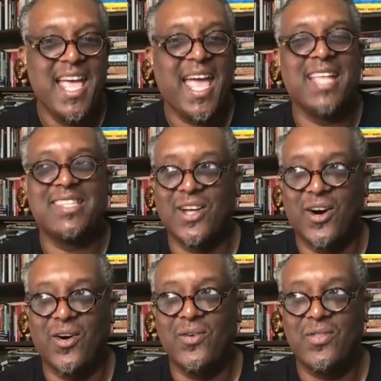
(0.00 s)
And
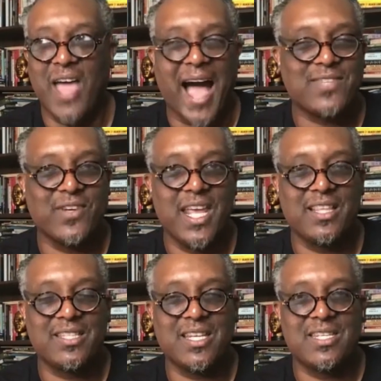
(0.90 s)
so the Oxford
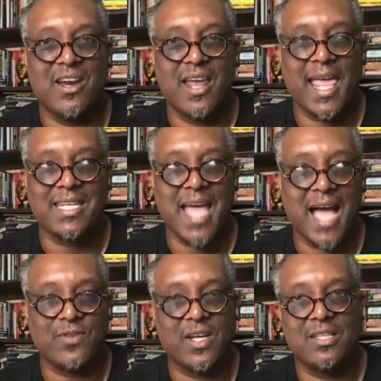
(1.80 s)
English Dictionary, I like the
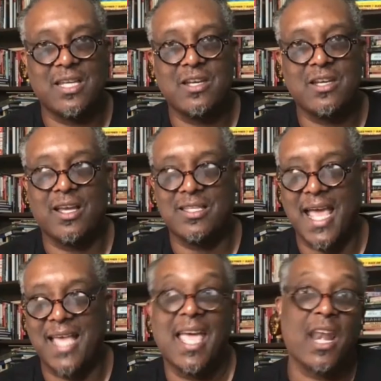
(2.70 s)
Oxford English Dictionary because it
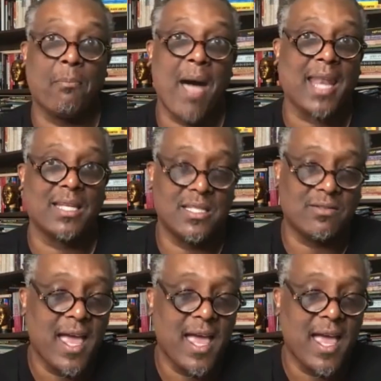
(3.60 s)
has the etymologies,